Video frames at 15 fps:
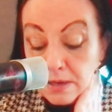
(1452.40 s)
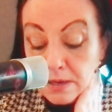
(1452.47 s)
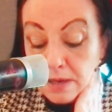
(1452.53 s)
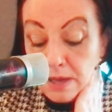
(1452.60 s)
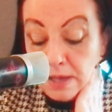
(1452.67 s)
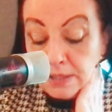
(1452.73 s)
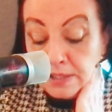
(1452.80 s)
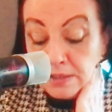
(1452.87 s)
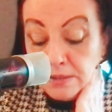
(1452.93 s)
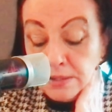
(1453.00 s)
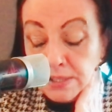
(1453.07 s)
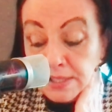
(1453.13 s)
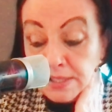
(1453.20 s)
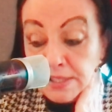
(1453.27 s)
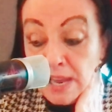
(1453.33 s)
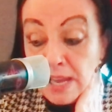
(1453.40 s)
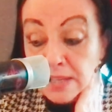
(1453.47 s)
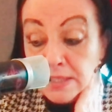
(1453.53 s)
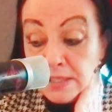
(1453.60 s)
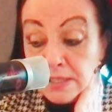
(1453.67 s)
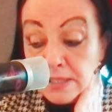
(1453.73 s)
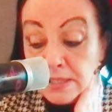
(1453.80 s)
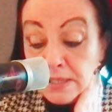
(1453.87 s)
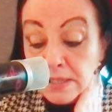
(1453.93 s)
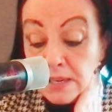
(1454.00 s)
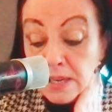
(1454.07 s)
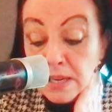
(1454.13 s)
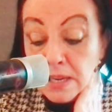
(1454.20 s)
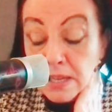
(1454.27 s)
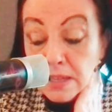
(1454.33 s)
It's understanding
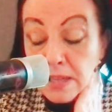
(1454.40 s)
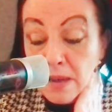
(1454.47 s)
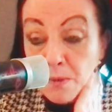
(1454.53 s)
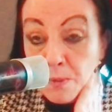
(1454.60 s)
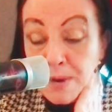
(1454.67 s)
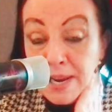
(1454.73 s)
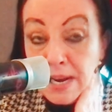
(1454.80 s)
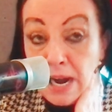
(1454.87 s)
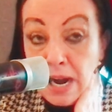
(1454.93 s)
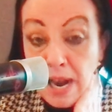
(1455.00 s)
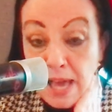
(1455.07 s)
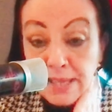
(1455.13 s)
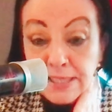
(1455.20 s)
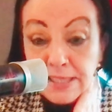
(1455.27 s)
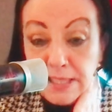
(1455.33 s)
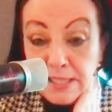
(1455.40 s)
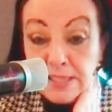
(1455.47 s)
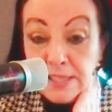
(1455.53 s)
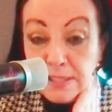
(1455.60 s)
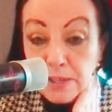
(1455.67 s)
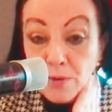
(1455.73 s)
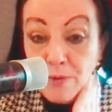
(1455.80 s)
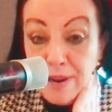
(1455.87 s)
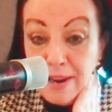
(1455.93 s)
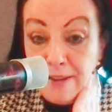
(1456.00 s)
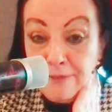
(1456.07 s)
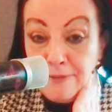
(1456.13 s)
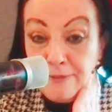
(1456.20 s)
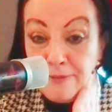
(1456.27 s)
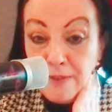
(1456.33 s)
that we class this as
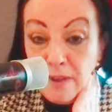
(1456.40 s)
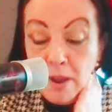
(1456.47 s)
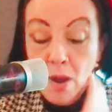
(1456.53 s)
grief